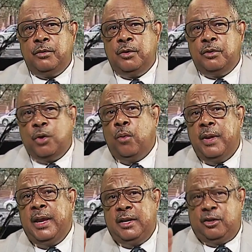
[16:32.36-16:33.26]
So
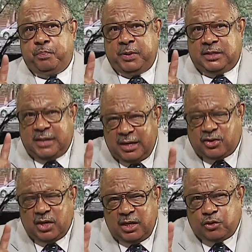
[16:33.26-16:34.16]
it is
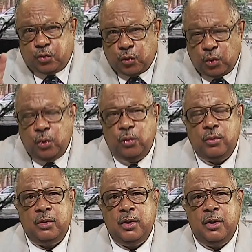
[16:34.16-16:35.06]
potentially true
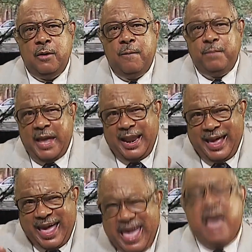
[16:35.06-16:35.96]
that
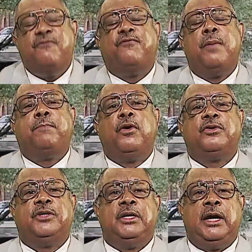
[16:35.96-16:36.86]
every
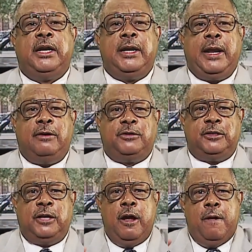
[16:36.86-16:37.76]
person that
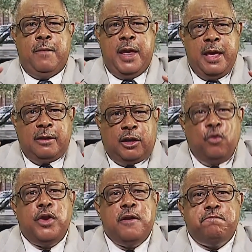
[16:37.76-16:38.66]
announces,
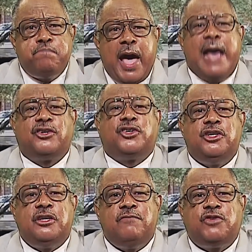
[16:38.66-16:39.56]
including
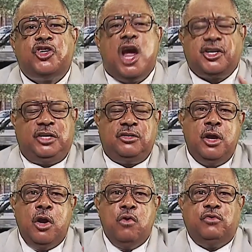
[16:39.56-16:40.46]
pastors of churches
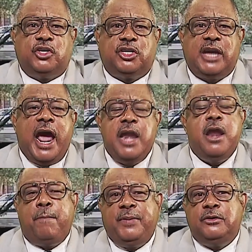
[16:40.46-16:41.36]
who stand
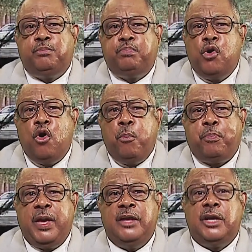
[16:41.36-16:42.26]
up in
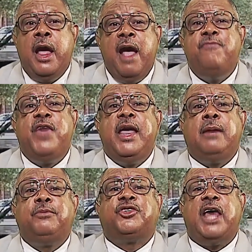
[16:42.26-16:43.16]
pulpits and they
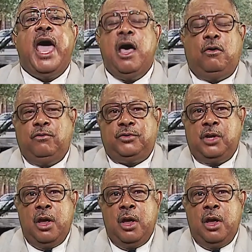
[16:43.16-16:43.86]
themselves